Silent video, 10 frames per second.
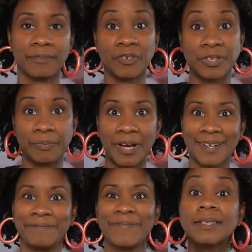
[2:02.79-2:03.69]
there's a bug.
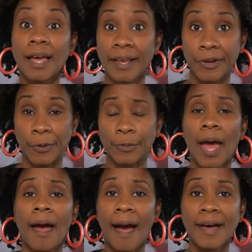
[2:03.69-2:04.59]
Side note,
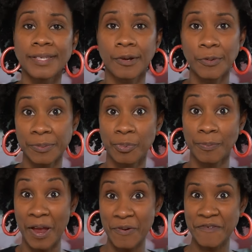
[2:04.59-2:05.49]
as I was
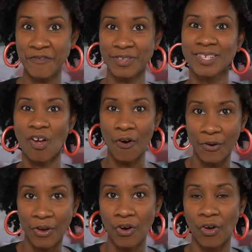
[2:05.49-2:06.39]
preparing for this
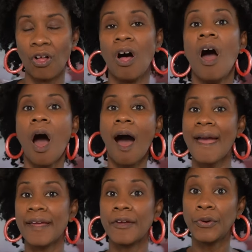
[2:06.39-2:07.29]
article,
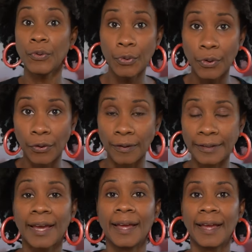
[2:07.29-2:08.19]
I
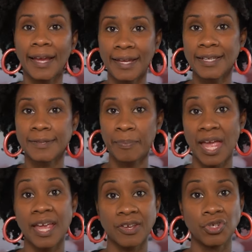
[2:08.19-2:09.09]
Googled, is
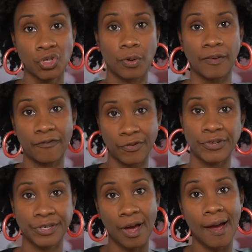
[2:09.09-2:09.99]
pain during
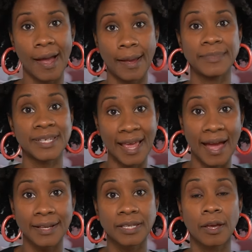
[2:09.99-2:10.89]
first time
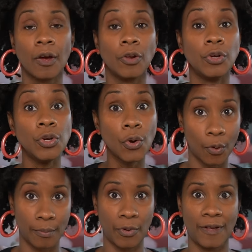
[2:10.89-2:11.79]
sex
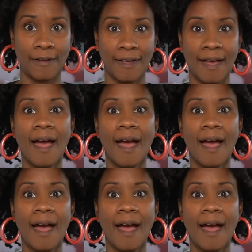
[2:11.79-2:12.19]
normal?